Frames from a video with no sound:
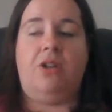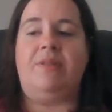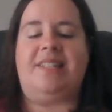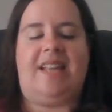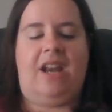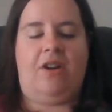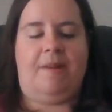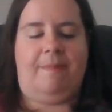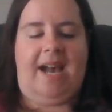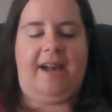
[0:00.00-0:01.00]
Don't scare
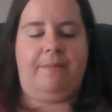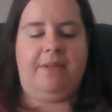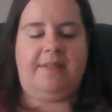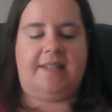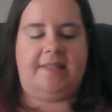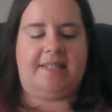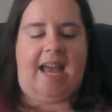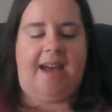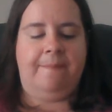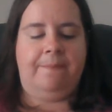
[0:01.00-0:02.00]
him, Mom, said
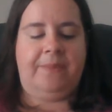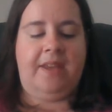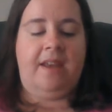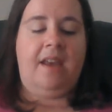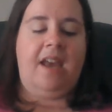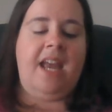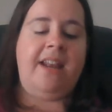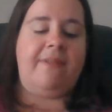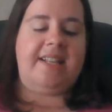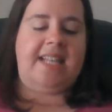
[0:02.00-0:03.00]
Scott.
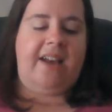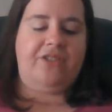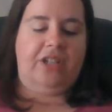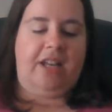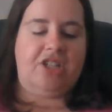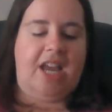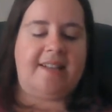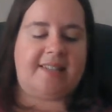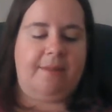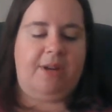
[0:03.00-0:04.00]
Anyways, after lunch,
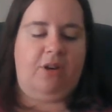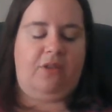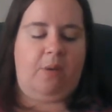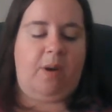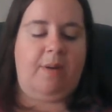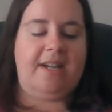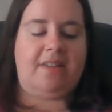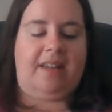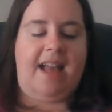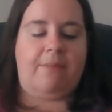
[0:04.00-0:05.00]
Egg's coming over and we're going to
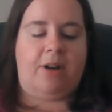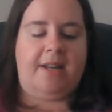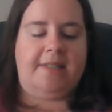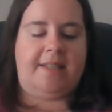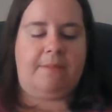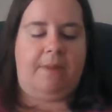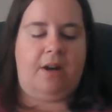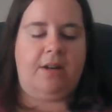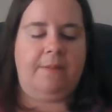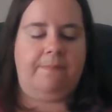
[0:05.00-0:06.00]
the library, said
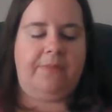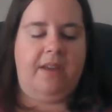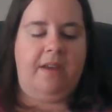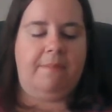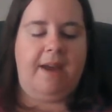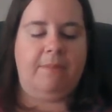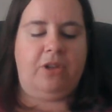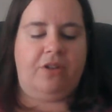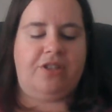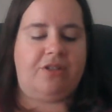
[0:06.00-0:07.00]
Mark. Mom
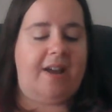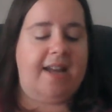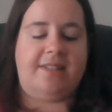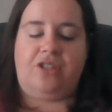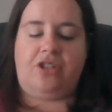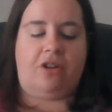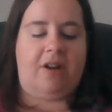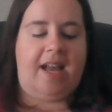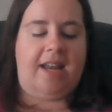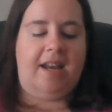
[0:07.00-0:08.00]
closed her eyes and shook her
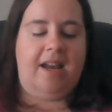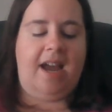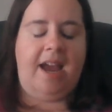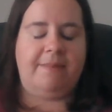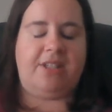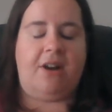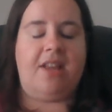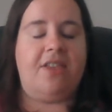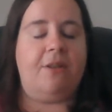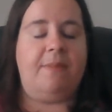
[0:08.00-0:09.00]
head. I'm sorry,
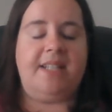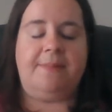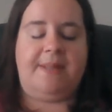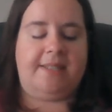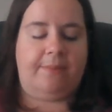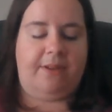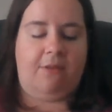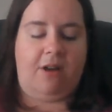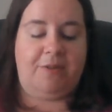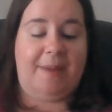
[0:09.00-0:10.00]
there must be something
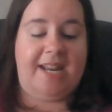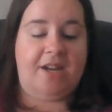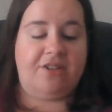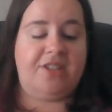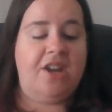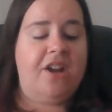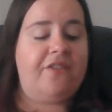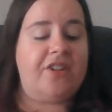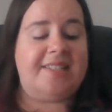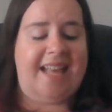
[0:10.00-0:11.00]
wrong with my ears.
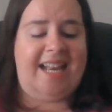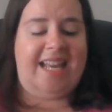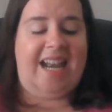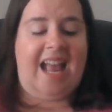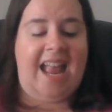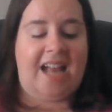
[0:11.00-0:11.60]
For a second, I